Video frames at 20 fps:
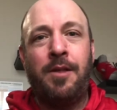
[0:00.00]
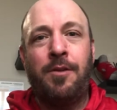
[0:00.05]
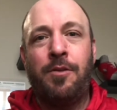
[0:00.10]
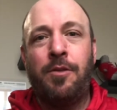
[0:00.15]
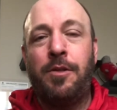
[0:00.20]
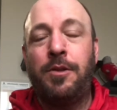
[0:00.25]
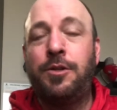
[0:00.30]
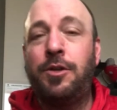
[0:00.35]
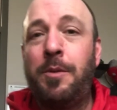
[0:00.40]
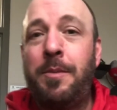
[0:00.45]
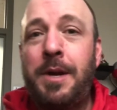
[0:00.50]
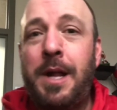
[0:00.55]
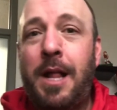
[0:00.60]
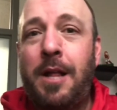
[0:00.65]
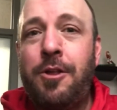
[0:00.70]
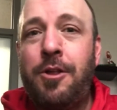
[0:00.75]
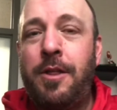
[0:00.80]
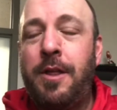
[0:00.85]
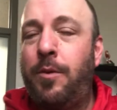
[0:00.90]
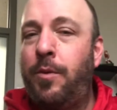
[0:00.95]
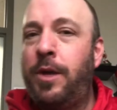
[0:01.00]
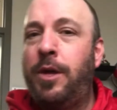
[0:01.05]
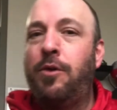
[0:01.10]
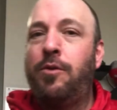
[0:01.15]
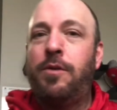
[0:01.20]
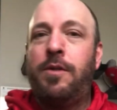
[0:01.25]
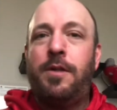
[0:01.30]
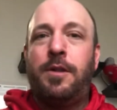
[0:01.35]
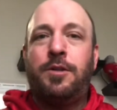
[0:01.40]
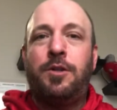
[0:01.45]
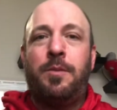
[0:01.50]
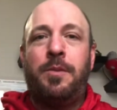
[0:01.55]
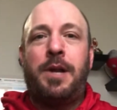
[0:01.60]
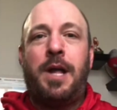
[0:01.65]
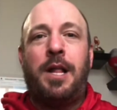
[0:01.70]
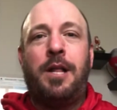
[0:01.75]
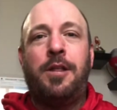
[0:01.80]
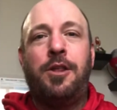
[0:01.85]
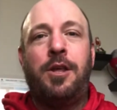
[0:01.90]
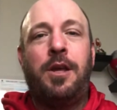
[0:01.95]
So the terminology that we use and the
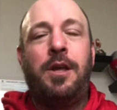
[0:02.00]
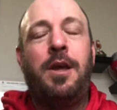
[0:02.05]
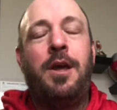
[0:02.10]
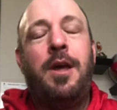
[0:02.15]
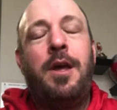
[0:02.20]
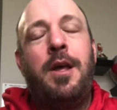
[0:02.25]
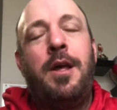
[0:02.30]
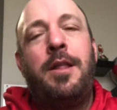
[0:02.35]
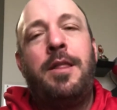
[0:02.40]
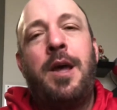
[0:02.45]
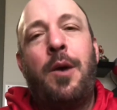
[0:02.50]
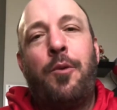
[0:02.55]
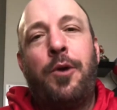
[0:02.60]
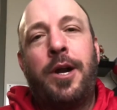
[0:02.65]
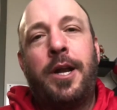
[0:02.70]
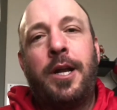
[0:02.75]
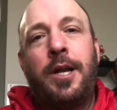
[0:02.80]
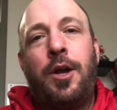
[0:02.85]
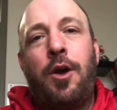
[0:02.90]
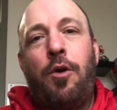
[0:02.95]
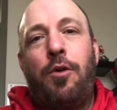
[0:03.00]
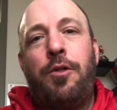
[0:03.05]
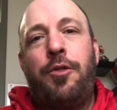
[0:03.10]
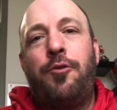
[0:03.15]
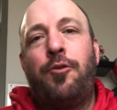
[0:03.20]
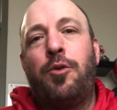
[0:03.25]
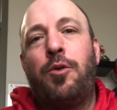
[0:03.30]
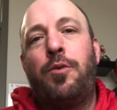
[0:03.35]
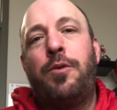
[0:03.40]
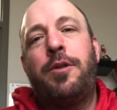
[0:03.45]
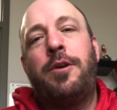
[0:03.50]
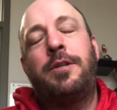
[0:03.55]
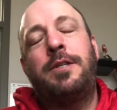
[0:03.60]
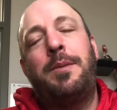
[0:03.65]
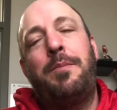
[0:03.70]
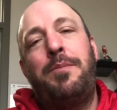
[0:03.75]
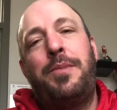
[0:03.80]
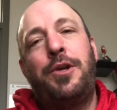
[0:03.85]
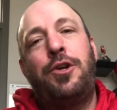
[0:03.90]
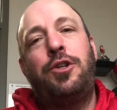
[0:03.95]
terminology that we're going to go through will start to
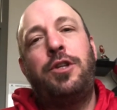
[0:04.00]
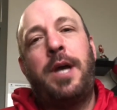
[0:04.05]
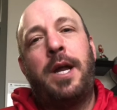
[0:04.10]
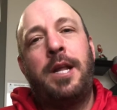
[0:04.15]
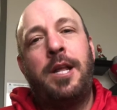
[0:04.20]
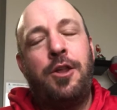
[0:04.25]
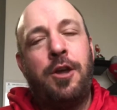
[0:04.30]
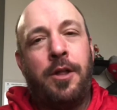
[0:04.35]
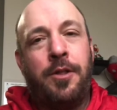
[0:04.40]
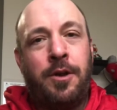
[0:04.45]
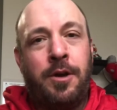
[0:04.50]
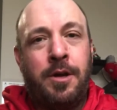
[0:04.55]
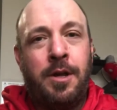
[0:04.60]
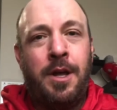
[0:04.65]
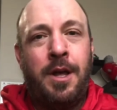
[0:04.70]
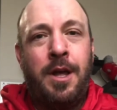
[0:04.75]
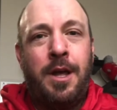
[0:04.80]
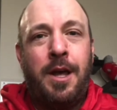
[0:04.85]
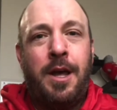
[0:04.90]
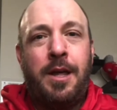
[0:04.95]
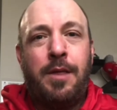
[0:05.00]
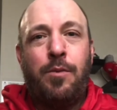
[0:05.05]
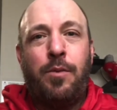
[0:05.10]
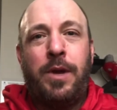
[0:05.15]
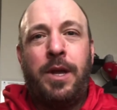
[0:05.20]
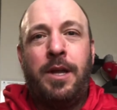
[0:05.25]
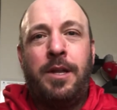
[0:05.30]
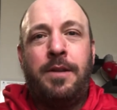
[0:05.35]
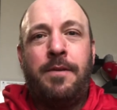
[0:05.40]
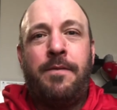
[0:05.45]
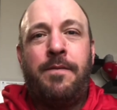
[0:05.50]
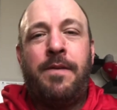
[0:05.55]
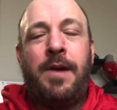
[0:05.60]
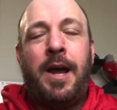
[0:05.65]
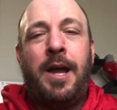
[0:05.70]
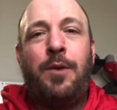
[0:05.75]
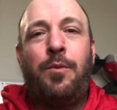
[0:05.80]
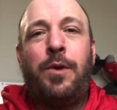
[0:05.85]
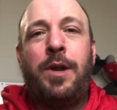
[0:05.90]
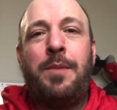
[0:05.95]
build on each other as we
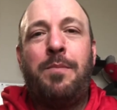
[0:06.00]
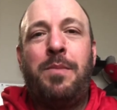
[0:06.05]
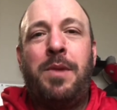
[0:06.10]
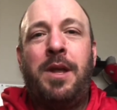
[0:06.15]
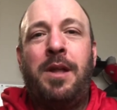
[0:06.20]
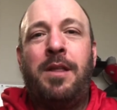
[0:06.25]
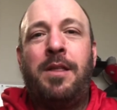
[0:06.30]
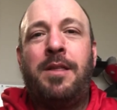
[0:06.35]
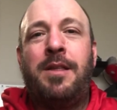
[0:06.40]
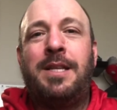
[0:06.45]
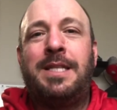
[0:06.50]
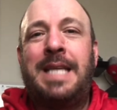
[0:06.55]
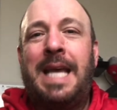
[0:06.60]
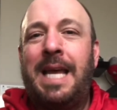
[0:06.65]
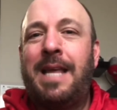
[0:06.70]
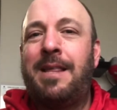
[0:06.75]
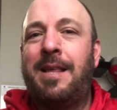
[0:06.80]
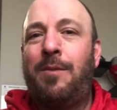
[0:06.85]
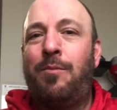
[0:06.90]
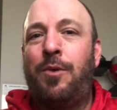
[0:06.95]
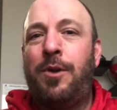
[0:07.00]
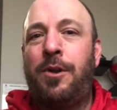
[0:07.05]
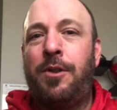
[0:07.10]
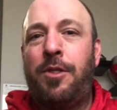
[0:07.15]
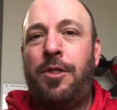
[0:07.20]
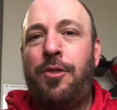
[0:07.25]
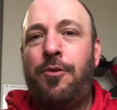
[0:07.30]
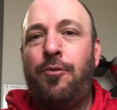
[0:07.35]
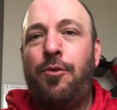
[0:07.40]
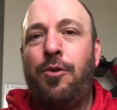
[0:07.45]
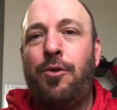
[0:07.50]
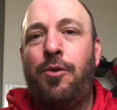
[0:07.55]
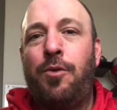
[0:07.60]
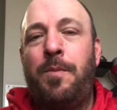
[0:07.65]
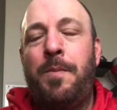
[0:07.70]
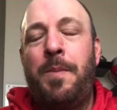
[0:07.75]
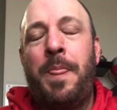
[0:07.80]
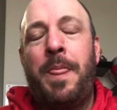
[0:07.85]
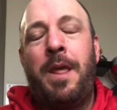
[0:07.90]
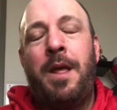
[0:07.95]
define what it means to take someone through
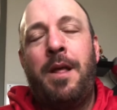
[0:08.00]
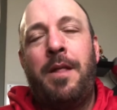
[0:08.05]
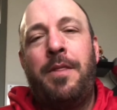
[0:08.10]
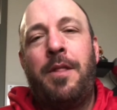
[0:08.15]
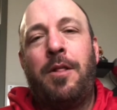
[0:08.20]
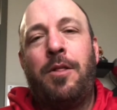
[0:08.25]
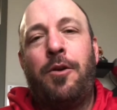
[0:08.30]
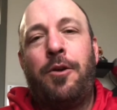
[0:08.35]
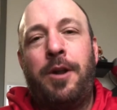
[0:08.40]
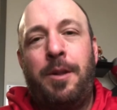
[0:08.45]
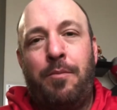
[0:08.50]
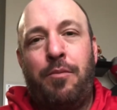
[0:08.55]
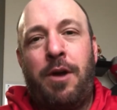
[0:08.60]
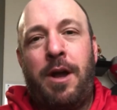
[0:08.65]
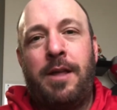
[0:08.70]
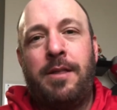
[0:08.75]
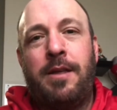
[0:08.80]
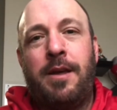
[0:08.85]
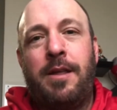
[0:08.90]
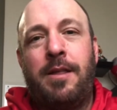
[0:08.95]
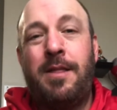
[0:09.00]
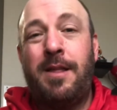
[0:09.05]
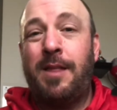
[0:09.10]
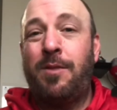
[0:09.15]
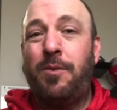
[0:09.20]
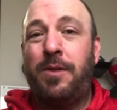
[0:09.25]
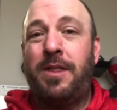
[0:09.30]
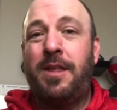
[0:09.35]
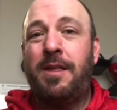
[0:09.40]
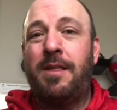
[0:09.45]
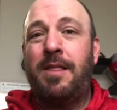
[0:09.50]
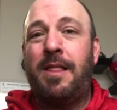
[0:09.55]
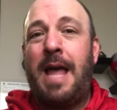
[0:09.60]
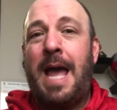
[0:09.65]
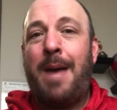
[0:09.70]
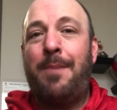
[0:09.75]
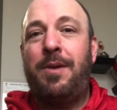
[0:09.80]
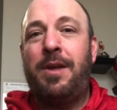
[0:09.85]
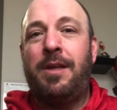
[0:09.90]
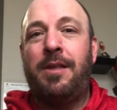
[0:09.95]
the learning process. And that's what this
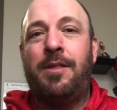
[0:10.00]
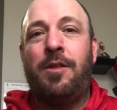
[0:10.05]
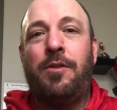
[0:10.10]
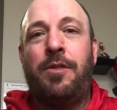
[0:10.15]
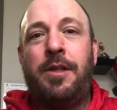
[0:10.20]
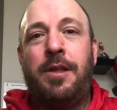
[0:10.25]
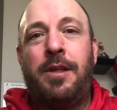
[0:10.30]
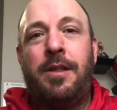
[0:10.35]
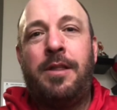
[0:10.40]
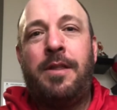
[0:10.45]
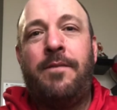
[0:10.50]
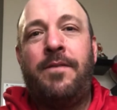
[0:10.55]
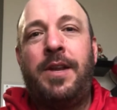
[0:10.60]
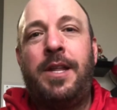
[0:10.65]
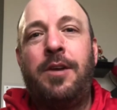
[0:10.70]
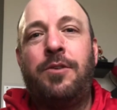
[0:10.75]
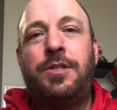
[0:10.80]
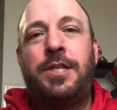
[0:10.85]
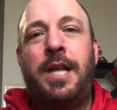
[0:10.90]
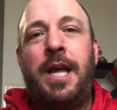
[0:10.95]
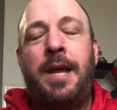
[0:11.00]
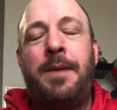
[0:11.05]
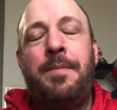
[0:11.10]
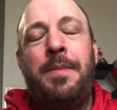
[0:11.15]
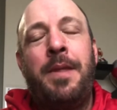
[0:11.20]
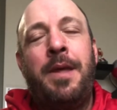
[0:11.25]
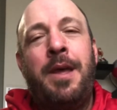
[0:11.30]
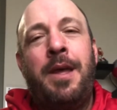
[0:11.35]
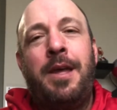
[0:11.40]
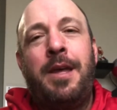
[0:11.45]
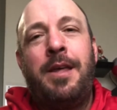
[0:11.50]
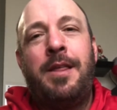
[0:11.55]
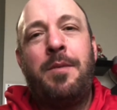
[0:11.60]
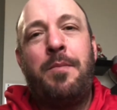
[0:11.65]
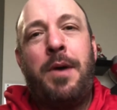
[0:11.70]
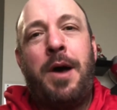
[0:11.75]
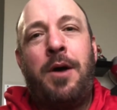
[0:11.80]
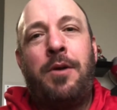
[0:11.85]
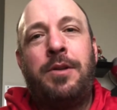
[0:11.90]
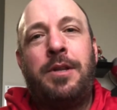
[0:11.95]
lab is. So the video today is
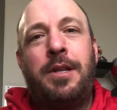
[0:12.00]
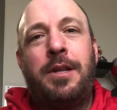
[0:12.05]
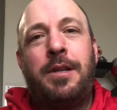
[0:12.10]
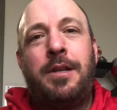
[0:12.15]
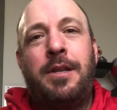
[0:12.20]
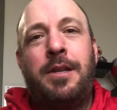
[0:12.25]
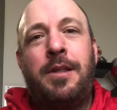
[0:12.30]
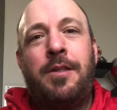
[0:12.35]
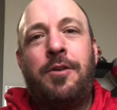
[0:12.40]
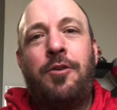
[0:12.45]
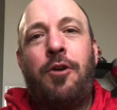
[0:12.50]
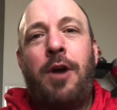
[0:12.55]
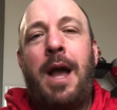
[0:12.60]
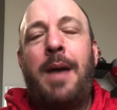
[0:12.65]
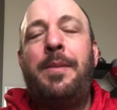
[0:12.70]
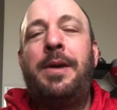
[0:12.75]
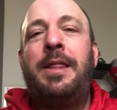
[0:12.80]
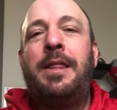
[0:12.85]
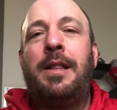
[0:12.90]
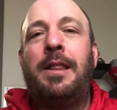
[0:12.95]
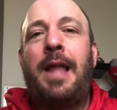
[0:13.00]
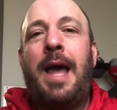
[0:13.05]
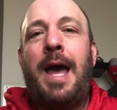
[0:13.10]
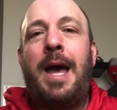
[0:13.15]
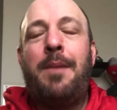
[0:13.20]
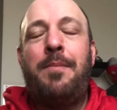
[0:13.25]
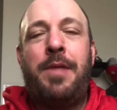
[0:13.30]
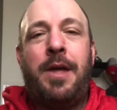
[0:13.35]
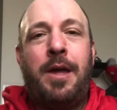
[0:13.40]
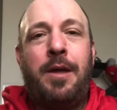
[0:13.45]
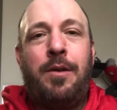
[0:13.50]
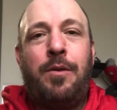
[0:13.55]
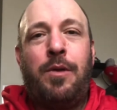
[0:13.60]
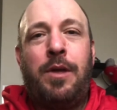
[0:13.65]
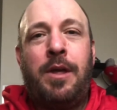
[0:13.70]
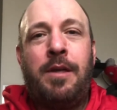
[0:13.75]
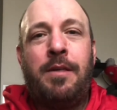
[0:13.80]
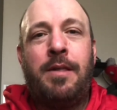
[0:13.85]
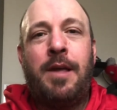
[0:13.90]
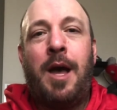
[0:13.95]
about describing the lab that
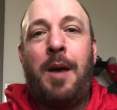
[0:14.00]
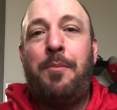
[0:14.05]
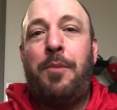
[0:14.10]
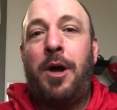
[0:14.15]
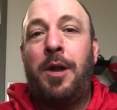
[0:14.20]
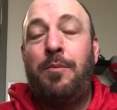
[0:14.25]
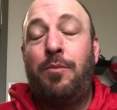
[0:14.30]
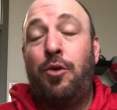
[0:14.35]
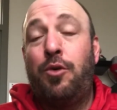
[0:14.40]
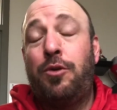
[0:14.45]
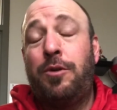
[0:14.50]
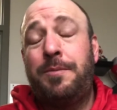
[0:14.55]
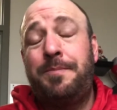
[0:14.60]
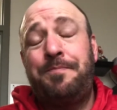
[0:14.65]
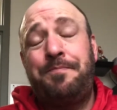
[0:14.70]
is up on Moodle.